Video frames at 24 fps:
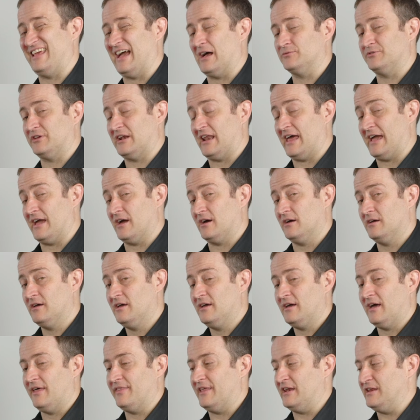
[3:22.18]
outer layer
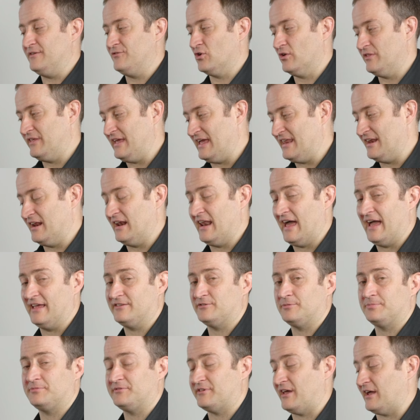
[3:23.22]
and then you've got the inner layer
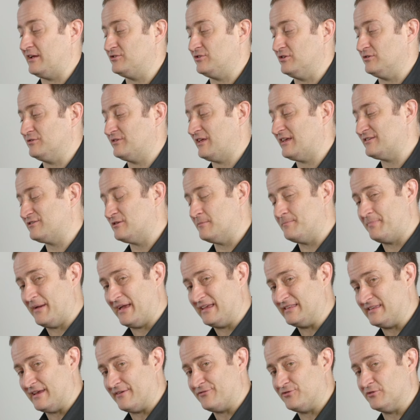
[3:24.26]
to protect you. So that's the
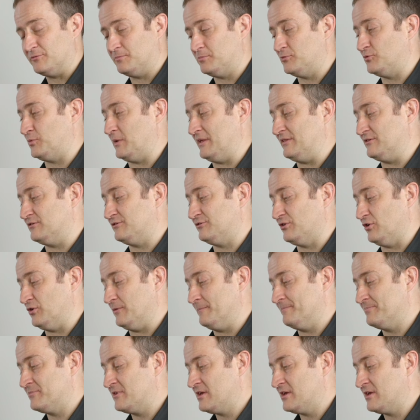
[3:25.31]
big difference between the two.